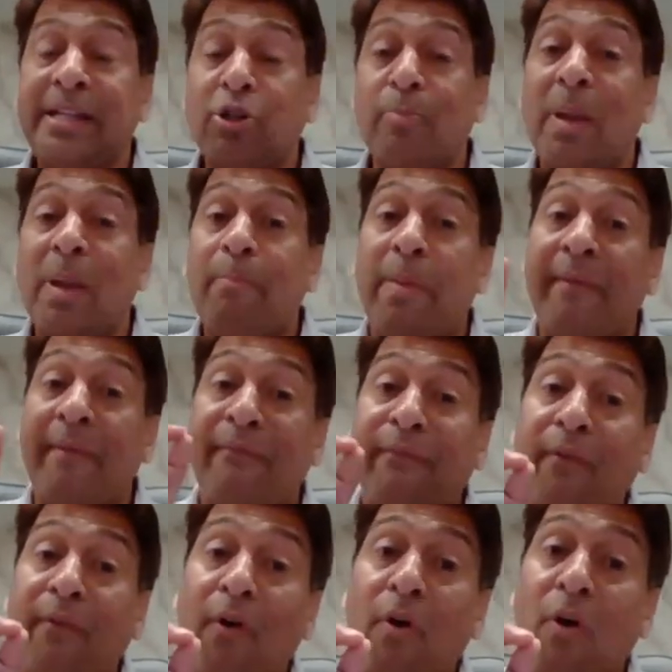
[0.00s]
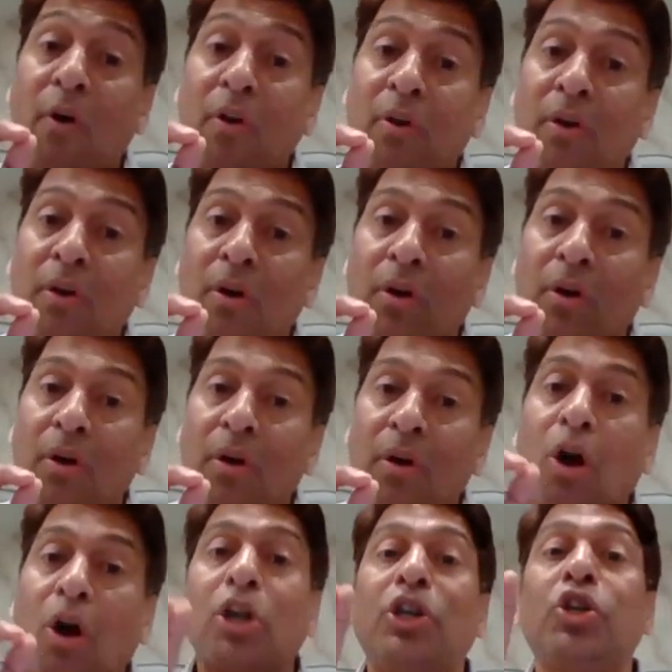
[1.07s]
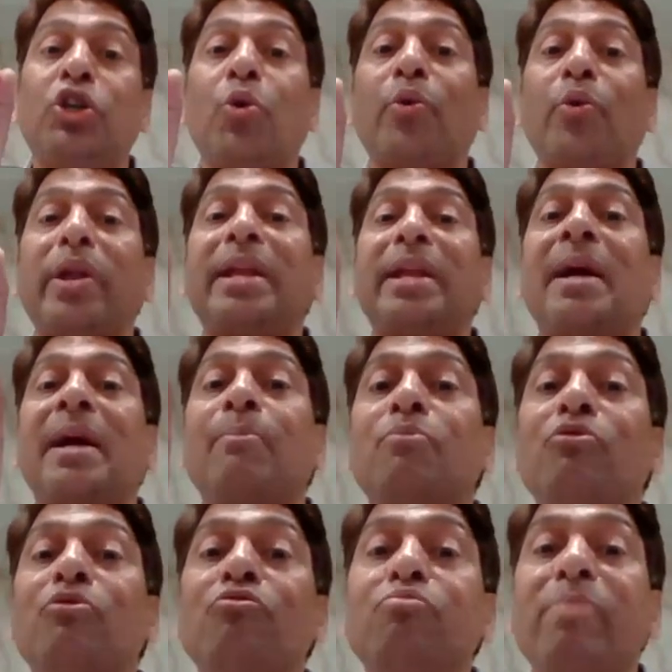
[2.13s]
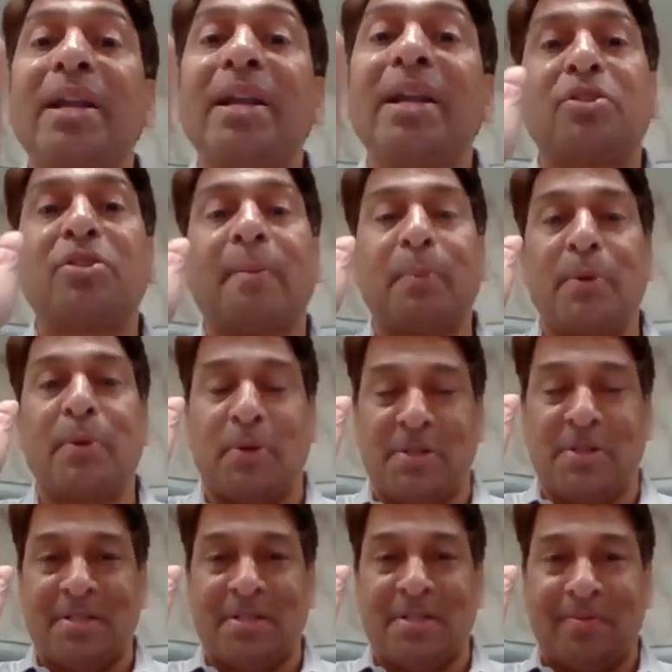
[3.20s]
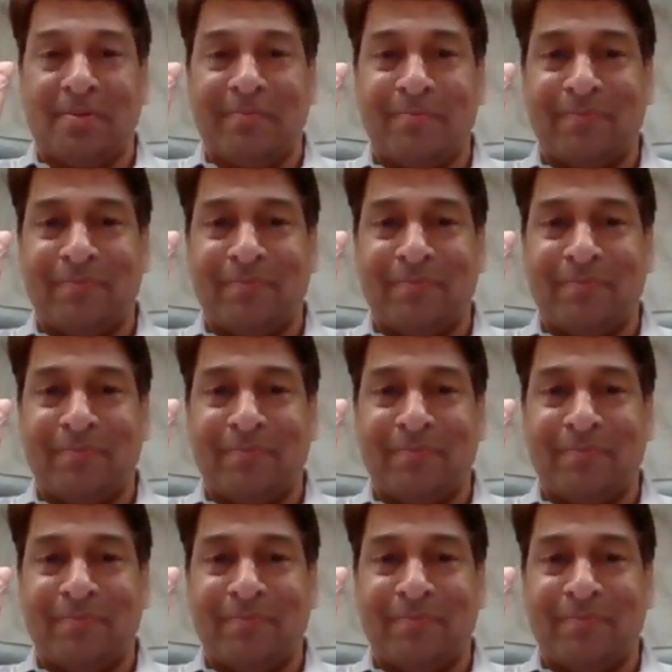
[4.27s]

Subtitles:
It should be before or during the movement of goods.